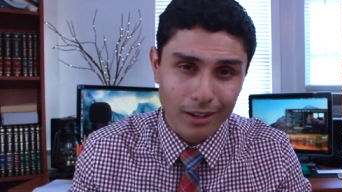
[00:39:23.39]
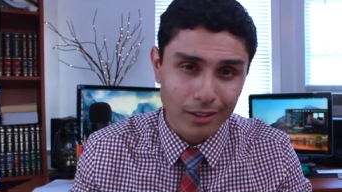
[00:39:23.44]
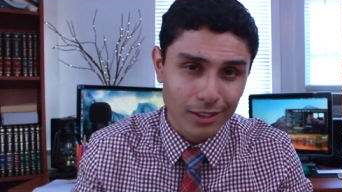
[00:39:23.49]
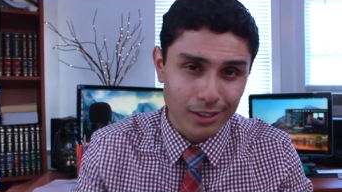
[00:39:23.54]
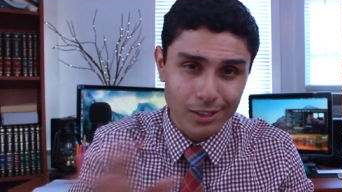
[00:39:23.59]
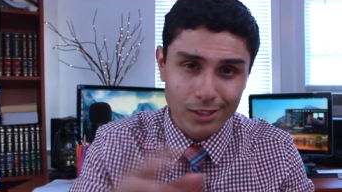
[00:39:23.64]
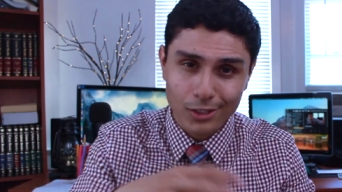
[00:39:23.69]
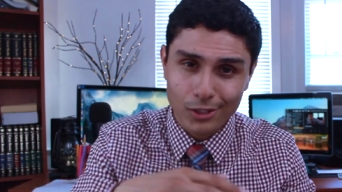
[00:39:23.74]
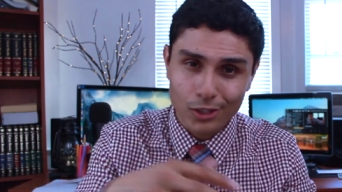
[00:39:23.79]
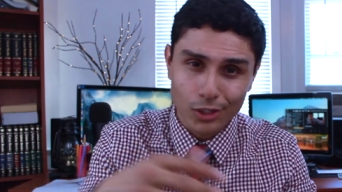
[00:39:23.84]
And
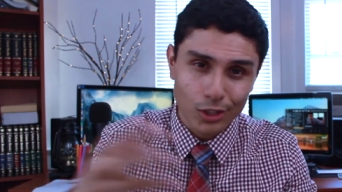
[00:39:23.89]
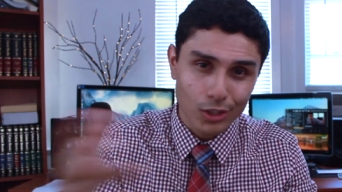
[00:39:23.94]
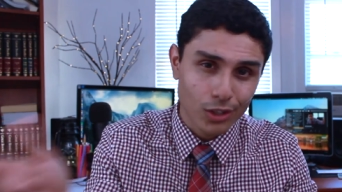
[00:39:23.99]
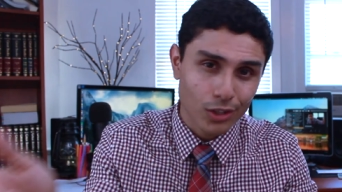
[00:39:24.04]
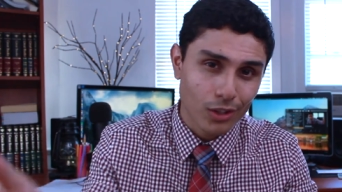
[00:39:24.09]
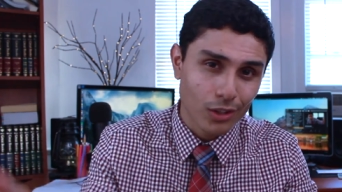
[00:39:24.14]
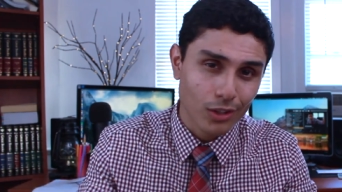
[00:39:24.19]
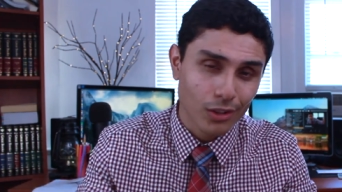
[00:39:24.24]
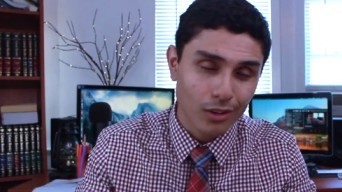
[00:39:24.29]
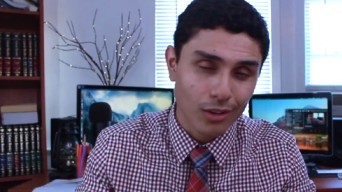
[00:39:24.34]
this is
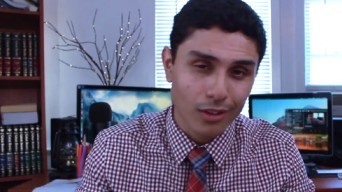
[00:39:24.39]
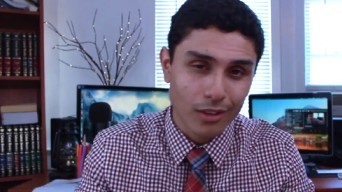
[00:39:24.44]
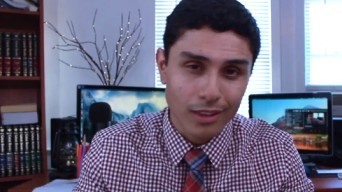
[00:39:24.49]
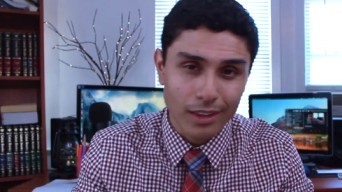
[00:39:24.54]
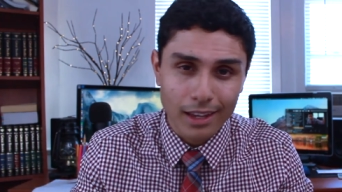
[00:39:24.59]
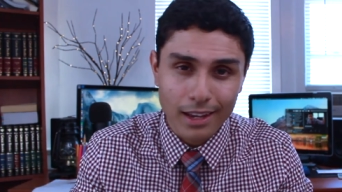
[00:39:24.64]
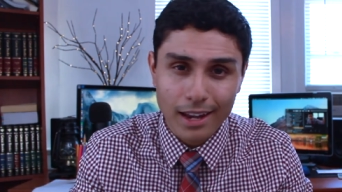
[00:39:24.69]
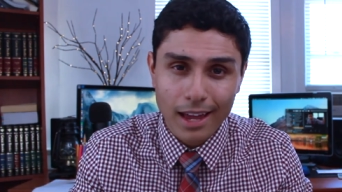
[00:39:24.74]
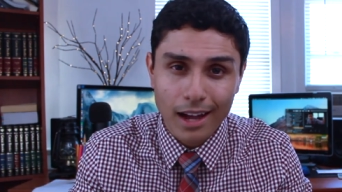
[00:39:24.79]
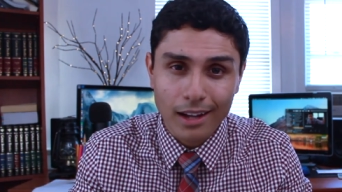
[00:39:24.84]
just, you know,
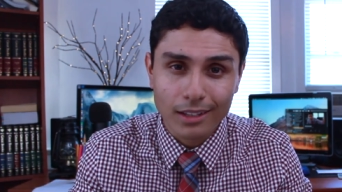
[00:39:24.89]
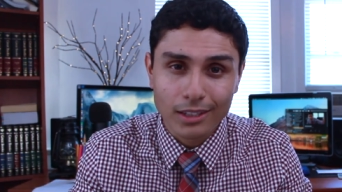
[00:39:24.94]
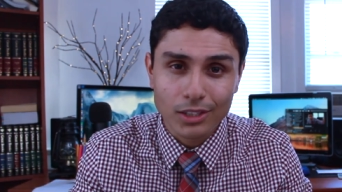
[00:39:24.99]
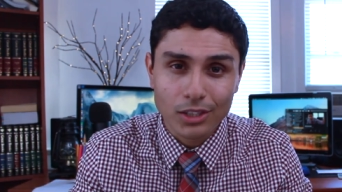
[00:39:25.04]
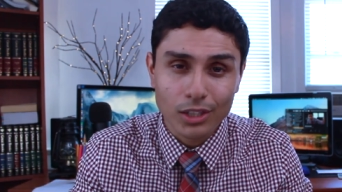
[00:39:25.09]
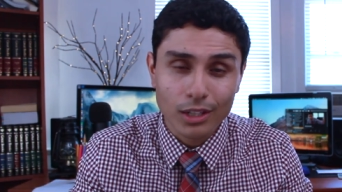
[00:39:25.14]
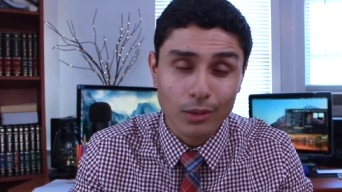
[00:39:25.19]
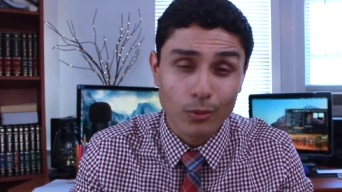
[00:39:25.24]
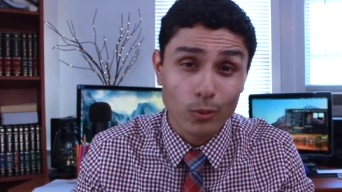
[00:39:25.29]
the analogy.